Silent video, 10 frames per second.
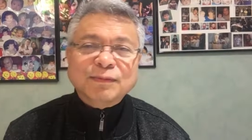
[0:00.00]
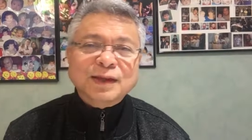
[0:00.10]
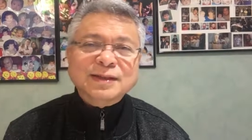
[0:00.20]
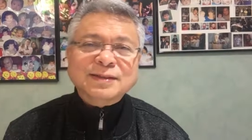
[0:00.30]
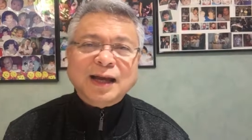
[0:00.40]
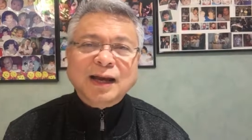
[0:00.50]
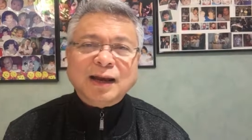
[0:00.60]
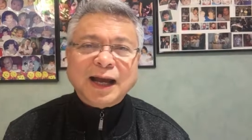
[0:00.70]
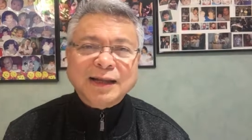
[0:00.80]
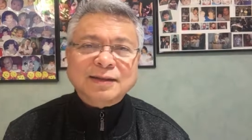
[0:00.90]

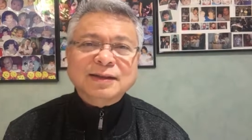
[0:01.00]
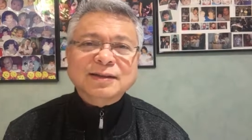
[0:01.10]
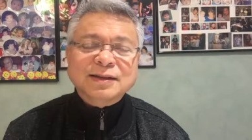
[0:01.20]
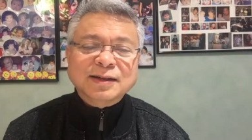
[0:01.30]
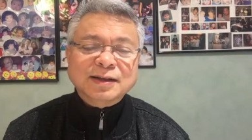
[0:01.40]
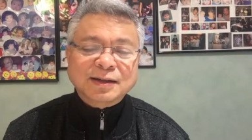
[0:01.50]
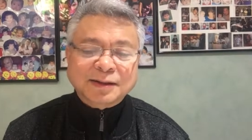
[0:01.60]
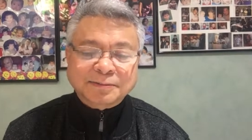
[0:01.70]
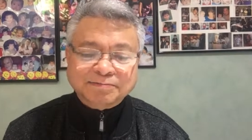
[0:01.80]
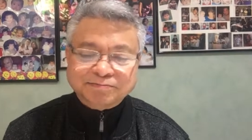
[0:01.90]
enlightened um,
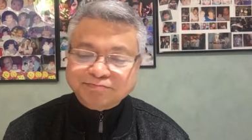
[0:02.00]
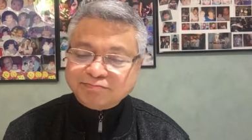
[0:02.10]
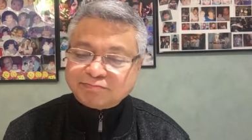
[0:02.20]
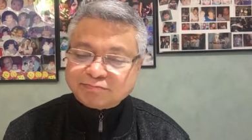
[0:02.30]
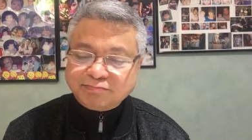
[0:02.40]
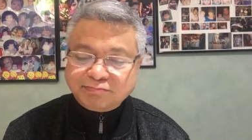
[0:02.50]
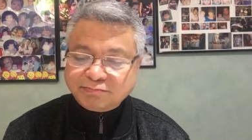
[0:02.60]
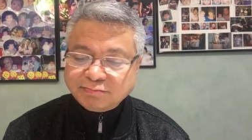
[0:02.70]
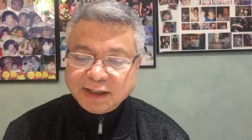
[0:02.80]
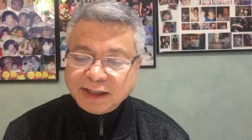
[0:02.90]

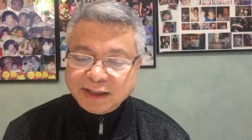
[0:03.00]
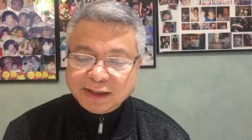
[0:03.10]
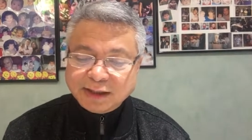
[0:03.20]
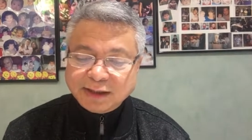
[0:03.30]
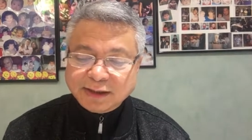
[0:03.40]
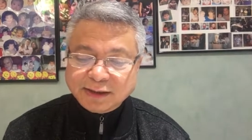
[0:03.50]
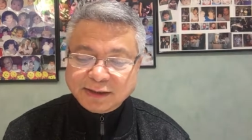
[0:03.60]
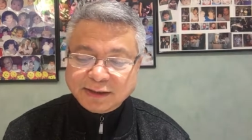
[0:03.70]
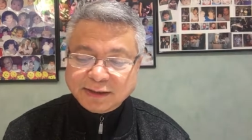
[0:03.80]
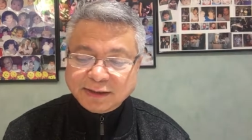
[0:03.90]

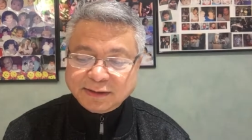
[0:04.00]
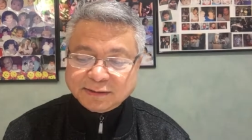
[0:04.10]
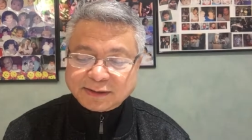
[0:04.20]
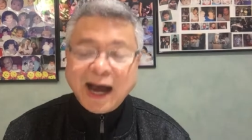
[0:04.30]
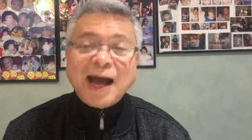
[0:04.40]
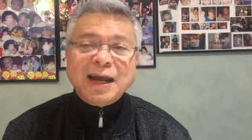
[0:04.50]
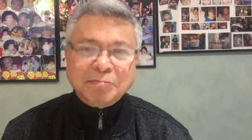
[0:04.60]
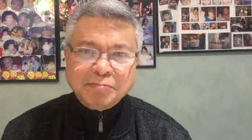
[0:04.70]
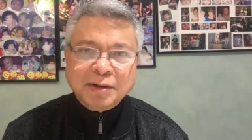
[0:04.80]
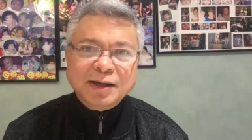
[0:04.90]
uh, time
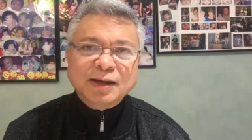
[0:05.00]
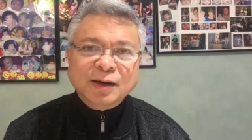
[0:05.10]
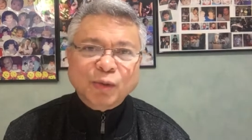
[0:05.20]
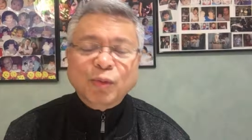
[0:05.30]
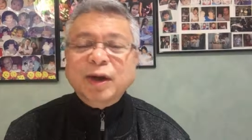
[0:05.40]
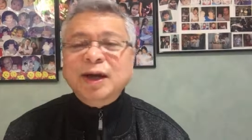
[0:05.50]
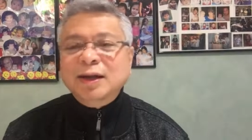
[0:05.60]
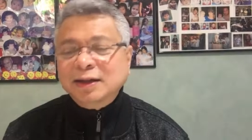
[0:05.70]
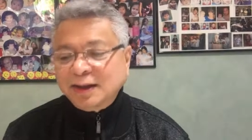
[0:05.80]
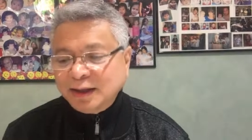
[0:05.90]
when
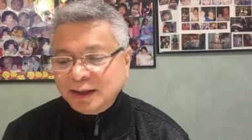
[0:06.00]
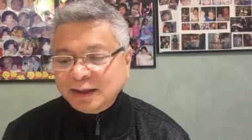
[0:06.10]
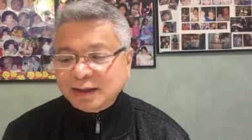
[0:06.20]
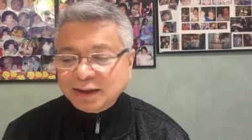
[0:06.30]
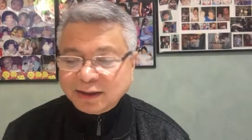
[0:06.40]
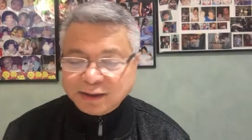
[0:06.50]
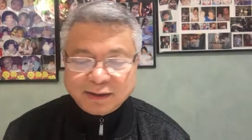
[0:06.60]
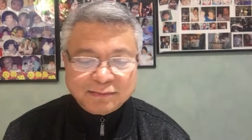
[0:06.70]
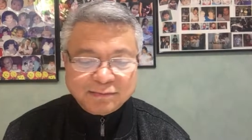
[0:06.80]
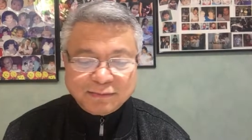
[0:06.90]
uh,
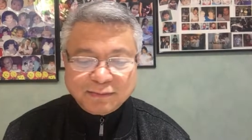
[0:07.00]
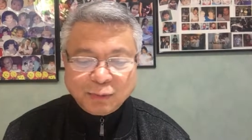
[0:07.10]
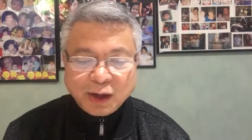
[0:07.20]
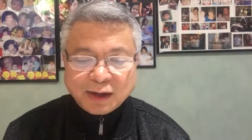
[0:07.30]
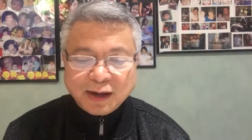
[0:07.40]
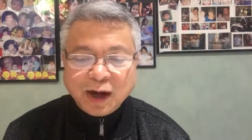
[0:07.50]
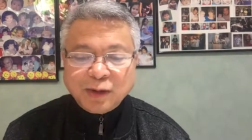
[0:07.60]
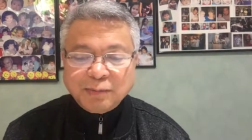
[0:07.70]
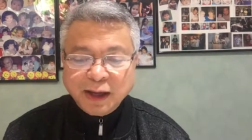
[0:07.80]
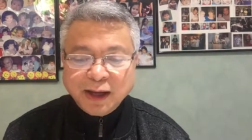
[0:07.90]
we are now
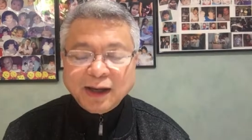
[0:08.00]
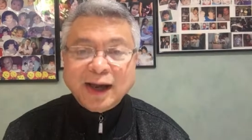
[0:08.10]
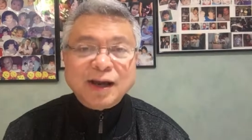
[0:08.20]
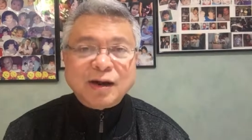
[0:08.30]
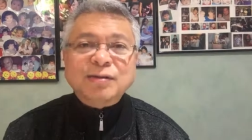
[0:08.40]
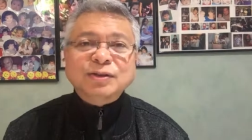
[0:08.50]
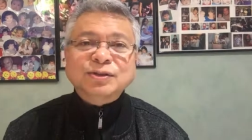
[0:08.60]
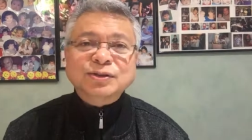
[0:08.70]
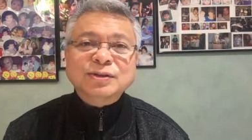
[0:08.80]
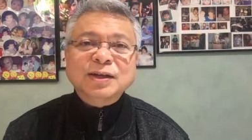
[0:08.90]
being encouraged
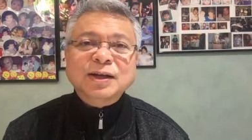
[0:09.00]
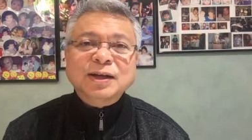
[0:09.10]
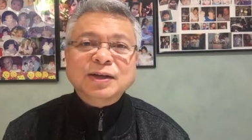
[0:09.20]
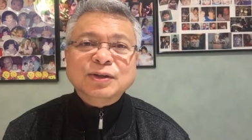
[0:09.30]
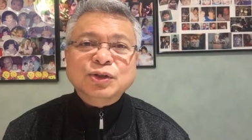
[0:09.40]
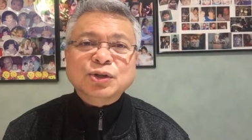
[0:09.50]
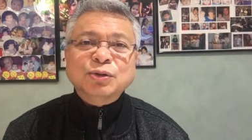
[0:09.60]
to